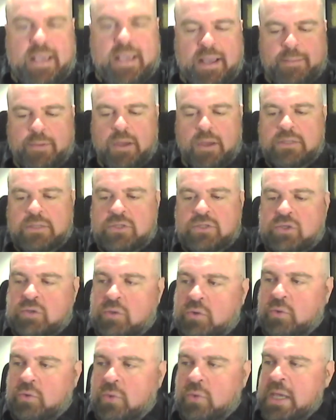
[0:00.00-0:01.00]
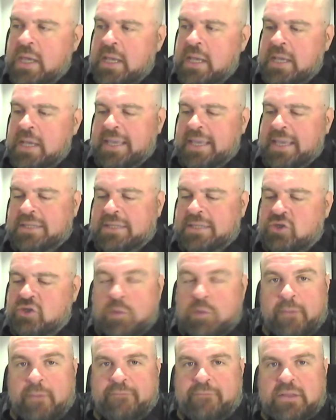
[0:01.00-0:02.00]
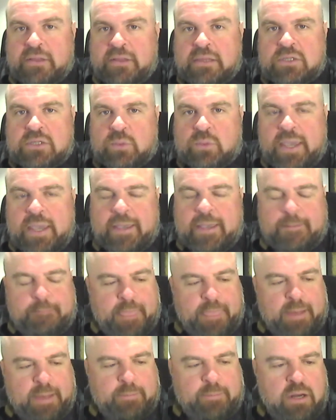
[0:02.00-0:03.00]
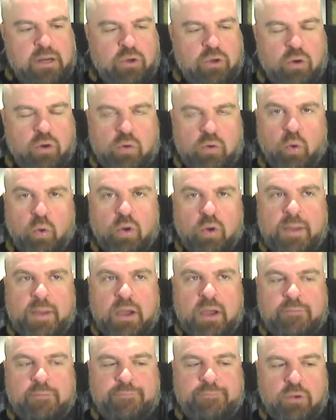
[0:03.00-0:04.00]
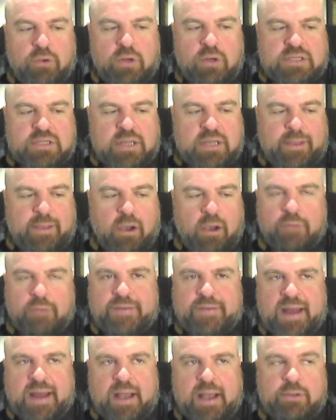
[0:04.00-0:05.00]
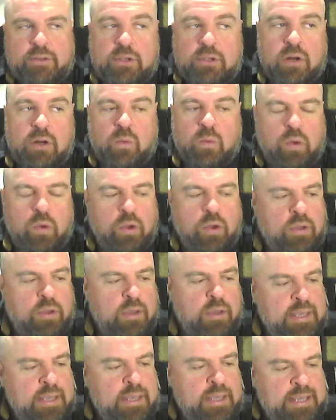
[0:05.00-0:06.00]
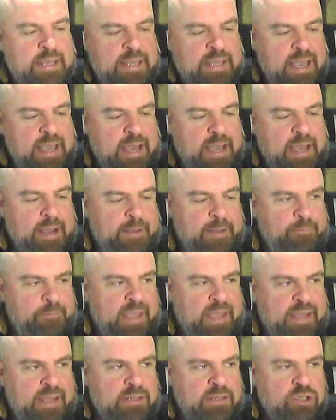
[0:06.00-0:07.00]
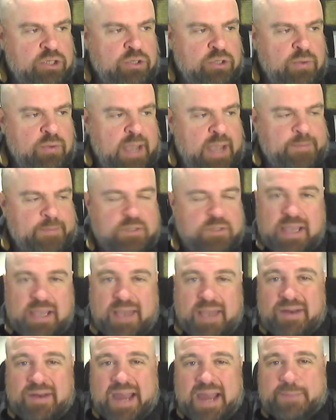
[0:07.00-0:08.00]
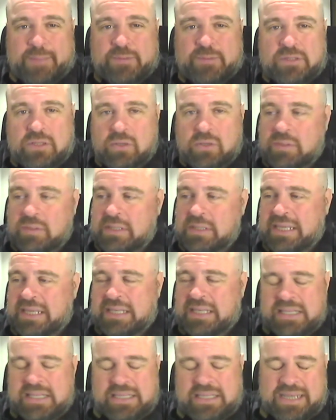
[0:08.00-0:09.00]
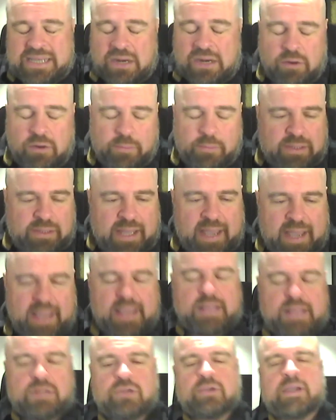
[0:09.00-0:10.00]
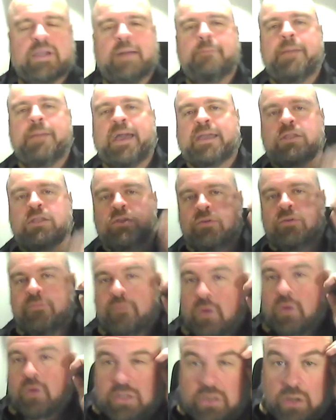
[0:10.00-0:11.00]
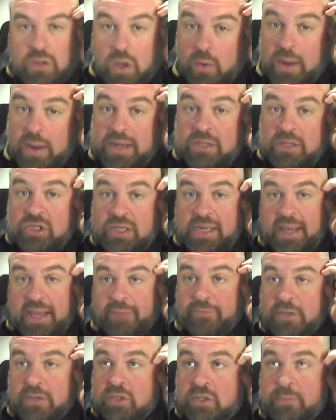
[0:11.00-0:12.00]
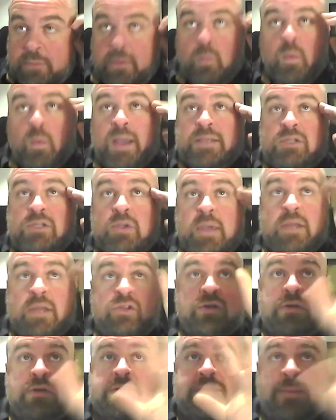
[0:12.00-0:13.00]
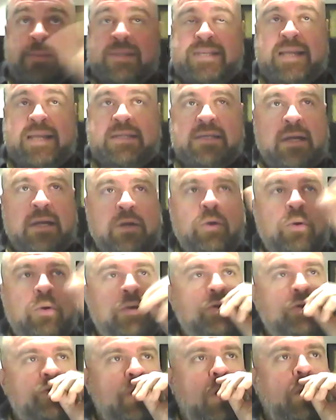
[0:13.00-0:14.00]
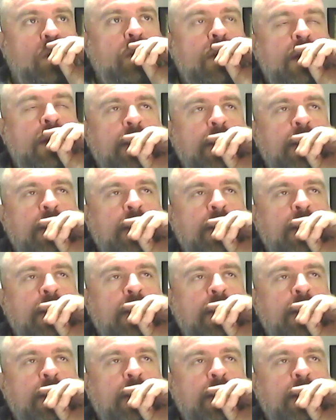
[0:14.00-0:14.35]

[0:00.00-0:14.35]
I'm going to get super fit this week. I'm going to cook all of my own food. It's going to be half an hour, and you go to work, and you absolutely have an absolute terrible day, and you come back and you've got no energy left because you've been wasting your energy on something that's outside of your control.